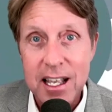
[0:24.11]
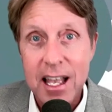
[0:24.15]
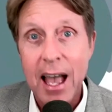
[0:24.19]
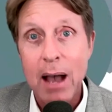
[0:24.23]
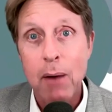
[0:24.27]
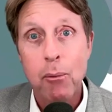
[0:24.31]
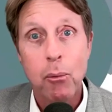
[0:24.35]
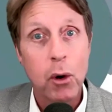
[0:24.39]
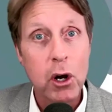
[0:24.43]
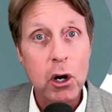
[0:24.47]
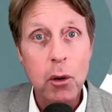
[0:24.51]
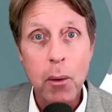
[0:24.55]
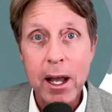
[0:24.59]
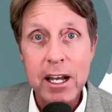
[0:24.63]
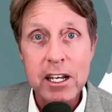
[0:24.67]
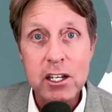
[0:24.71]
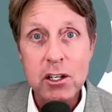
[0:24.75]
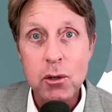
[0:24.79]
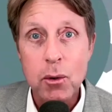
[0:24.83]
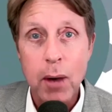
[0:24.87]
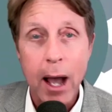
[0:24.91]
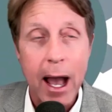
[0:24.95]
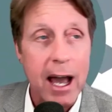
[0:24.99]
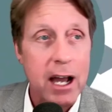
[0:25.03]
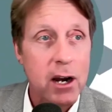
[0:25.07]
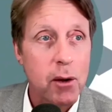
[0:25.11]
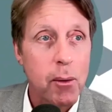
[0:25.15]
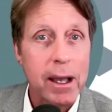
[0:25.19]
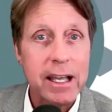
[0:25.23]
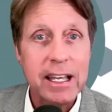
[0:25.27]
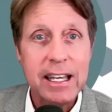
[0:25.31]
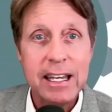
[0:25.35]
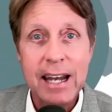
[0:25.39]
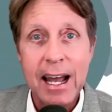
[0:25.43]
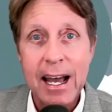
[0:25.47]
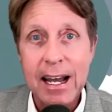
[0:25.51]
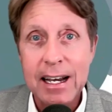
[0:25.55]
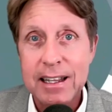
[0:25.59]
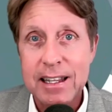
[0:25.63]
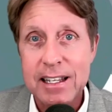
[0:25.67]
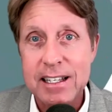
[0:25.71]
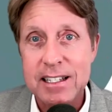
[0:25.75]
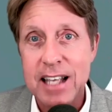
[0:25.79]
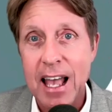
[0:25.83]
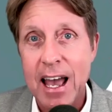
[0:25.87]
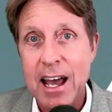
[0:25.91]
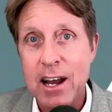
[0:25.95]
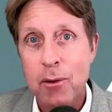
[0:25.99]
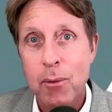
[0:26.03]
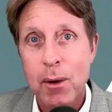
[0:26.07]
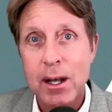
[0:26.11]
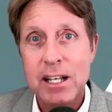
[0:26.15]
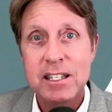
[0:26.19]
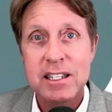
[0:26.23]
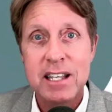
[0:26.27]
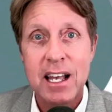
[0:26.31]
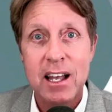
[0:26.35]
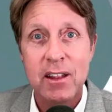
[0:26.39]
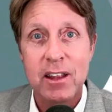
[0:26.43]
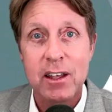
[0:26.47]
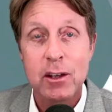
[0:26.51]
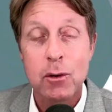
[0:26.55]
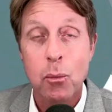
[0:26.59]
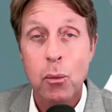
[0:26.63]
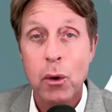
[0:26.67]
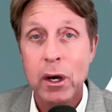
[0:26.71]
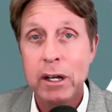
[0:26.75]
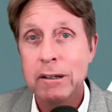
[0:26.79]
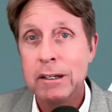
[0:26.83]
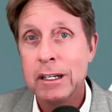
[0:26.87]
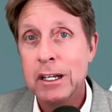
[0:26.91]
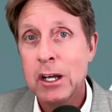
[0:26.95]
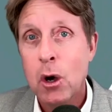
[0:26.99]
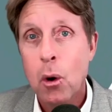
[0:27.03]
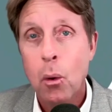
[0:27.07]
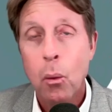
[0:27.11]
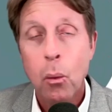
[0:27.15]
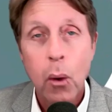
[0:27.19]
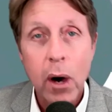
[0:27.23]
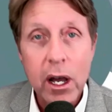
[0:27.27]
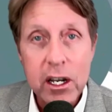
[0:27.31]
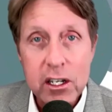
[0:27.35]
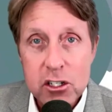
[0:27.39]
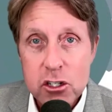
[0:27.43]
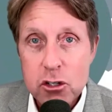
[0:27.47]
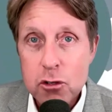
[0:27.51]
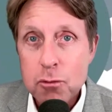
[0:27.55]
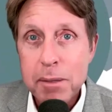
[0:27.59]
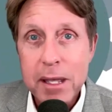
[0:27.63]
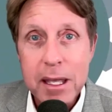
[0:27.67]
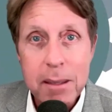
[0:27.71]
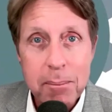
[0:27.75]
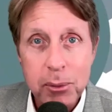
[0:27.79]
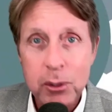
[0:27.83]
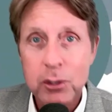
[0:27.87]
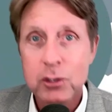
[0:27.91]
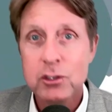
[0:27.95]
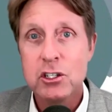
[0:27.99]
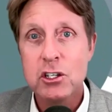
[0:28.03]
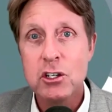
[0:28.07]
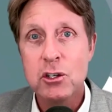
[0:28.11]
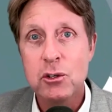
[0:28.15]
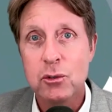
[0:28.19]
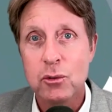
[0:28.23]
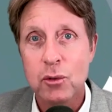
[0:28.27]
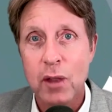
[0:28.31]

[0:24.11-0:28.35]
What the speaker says: What do I do? How do I get out of this? How do I sell it? What do people do?